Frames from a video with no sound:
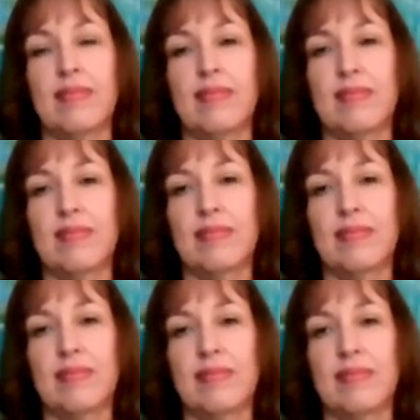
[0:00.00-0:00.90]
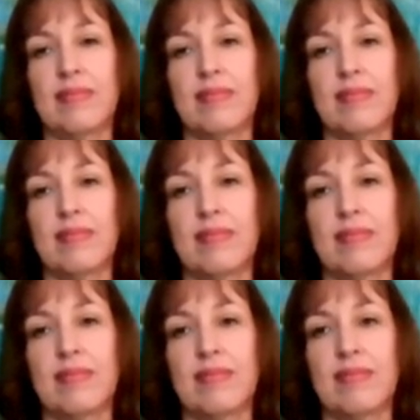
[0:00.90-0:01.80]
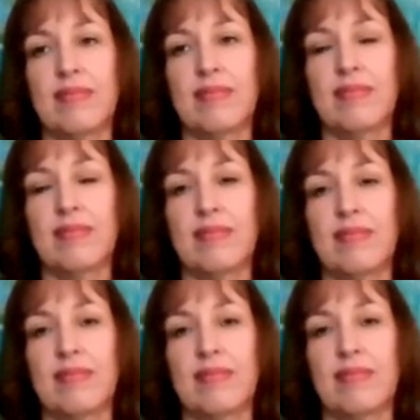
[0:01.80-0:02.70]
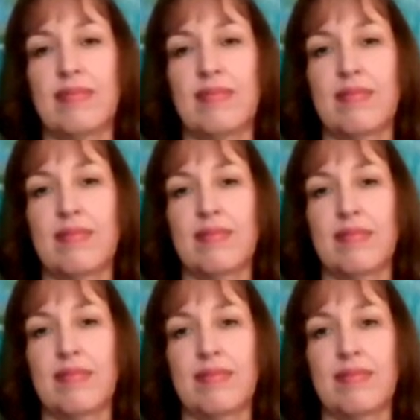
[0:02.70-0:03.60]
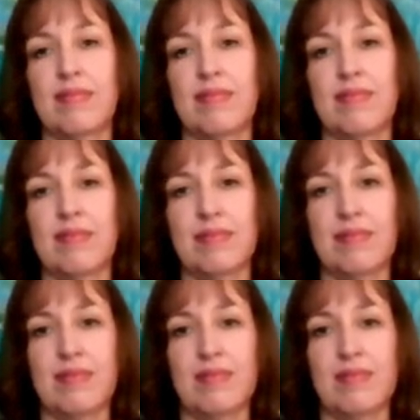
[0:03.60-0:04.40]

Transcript: This person isn't speaking.